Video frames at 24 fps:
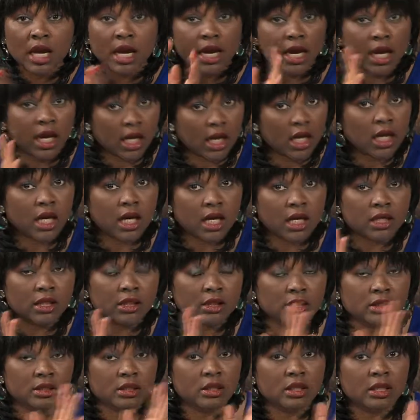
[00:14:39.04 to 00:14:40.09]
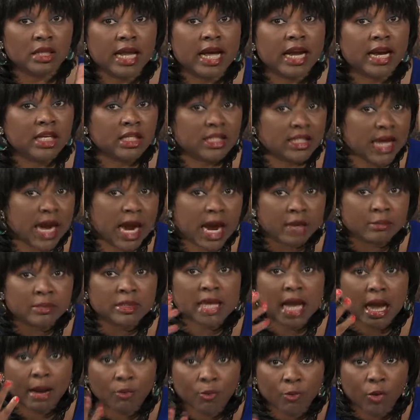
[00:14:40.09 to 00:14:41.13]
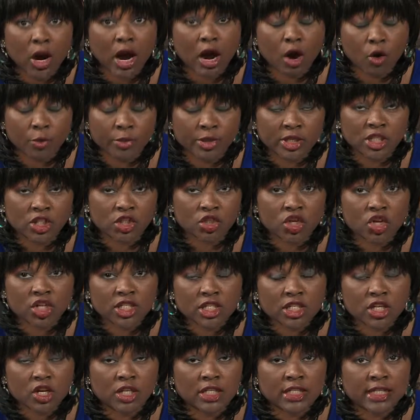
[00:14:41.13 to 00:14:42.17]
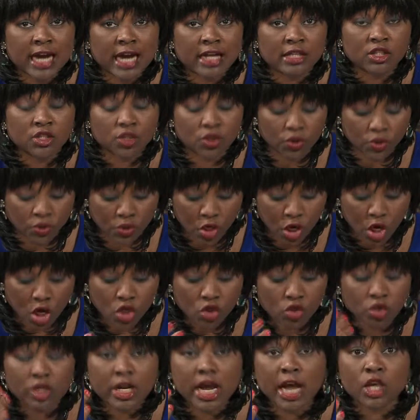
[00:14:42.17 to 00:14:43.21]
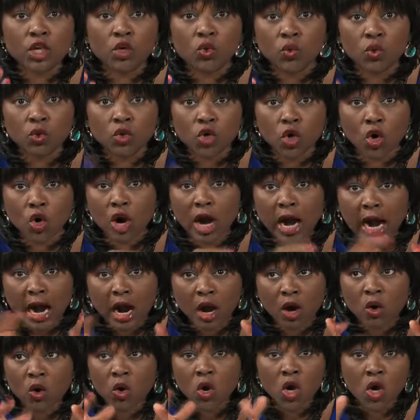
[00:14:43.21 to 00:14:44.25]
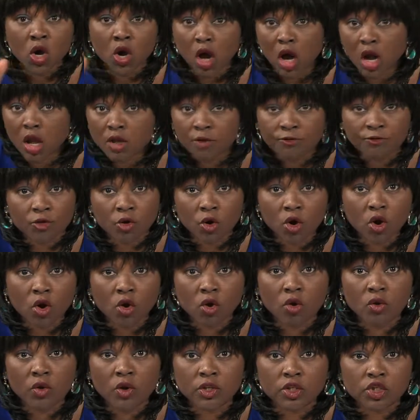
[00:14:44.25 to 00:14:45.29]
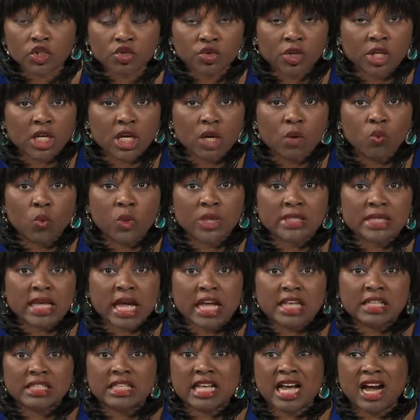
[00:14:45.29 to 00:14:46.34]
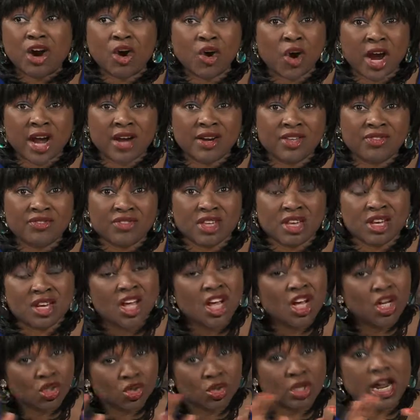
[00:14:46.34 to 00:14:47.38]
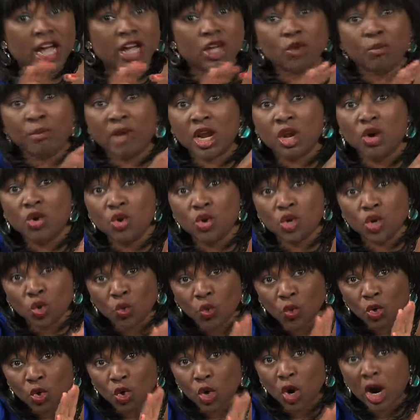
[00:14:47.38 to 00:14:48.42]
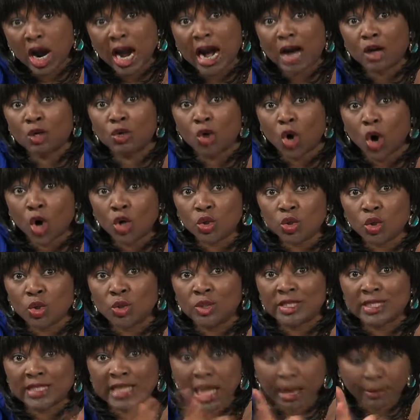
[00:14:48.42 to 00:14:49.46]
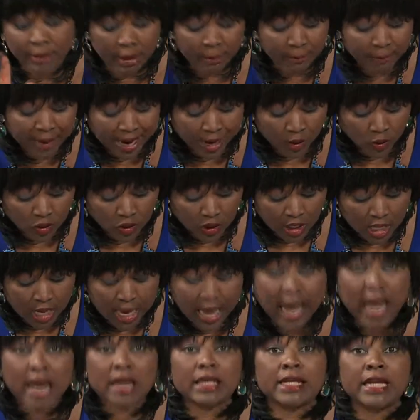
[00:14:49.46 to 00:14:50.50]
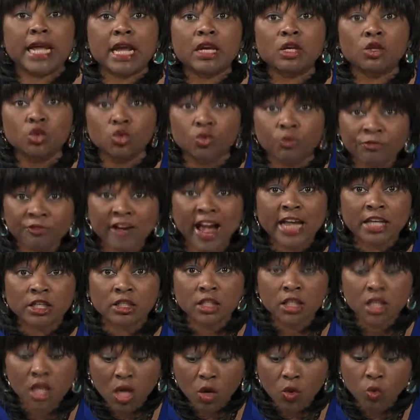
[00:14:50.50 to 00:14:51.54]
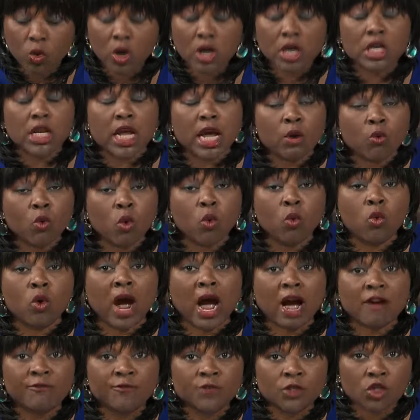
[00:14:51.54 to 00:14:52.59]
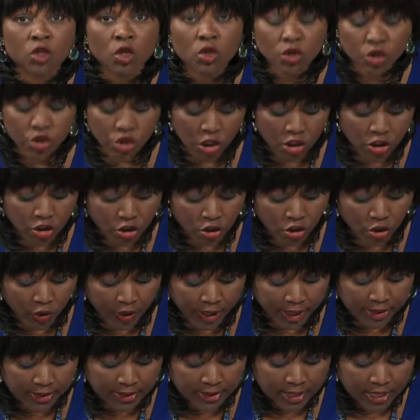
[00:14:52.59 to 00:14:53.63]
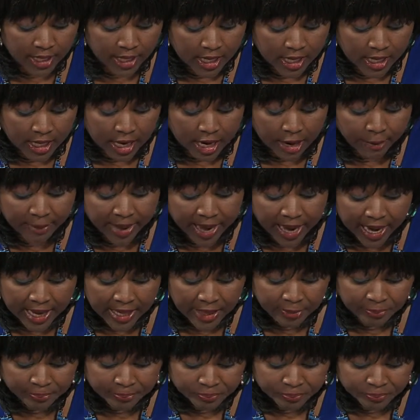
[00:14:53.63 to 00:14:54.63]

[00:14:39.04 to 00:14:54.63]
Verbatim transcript: Eh, in later times, i I'll be discussing on that too, so that you will know how, uh, if you're uh, stricken with cancer or anything, so that you may you will know how all those came about, and then you find then we will have solutions to it. Amen.